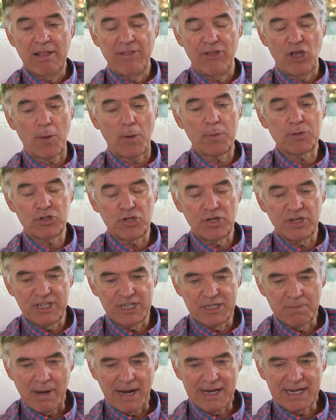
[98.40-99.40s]
the opportunity
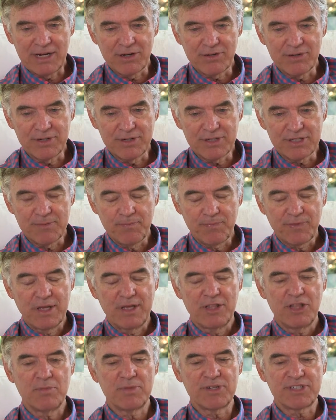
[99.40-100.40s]
to make errors,
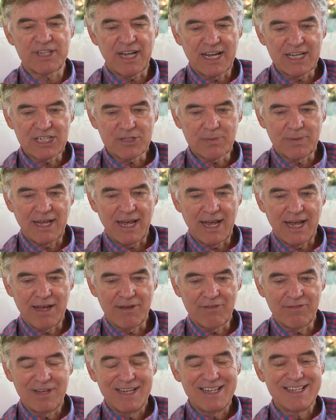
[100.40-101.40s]
the mistakes we
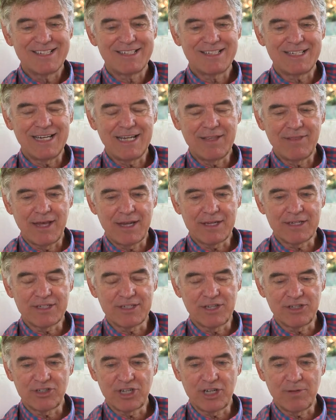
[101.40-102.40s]
have, seeing that as
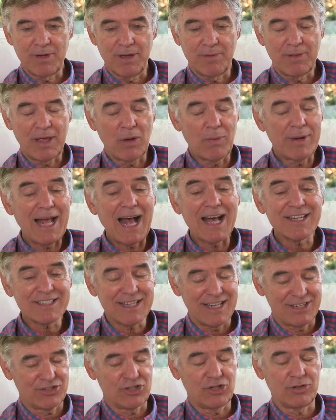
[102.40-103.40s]
legitimate. Like, we ask
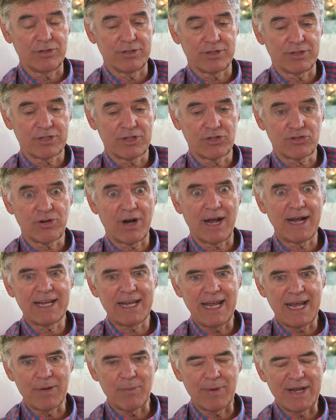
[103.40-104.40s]
our students to try
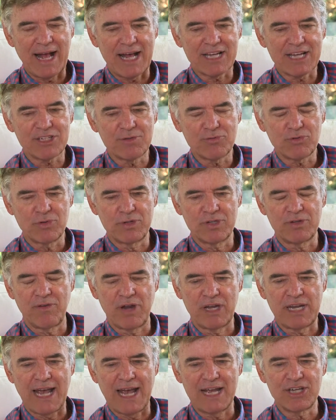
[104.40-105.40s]
again. We ask them to
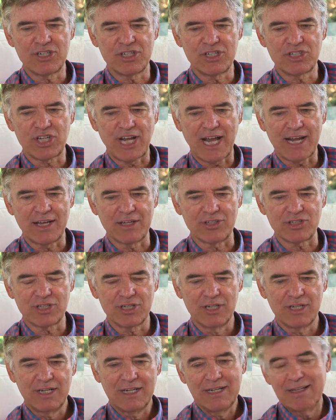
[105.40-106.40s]
engage in challenge.
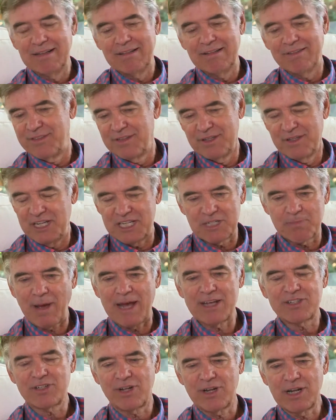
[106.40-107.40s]
It's
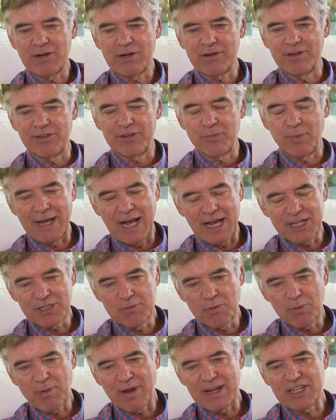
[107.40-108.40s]
based on errors. We ask
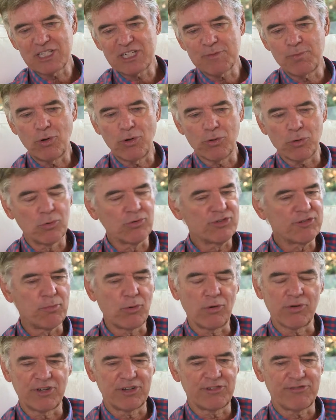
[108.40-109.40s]
them to play sport. All
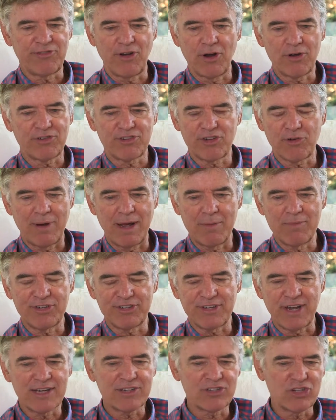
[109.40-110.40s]
sport is focused around
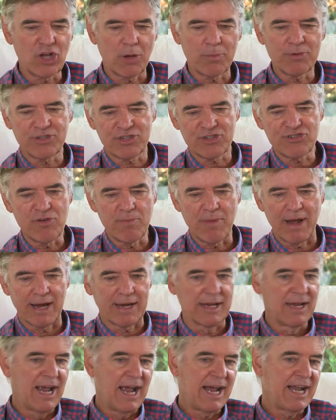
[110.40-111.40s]
mistakes the opposition
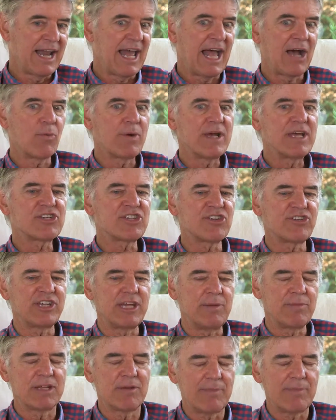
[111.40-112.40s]
make and how we as a
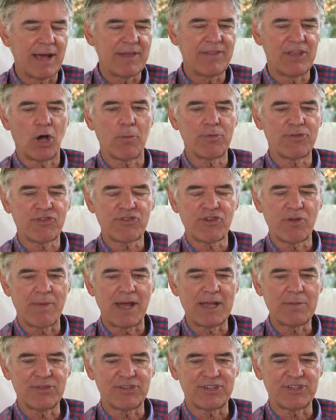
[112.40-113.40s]
team can make the opposition
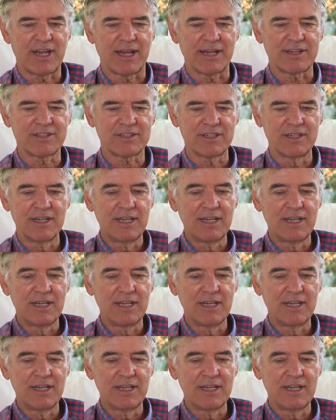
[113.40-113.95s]
make mistakes.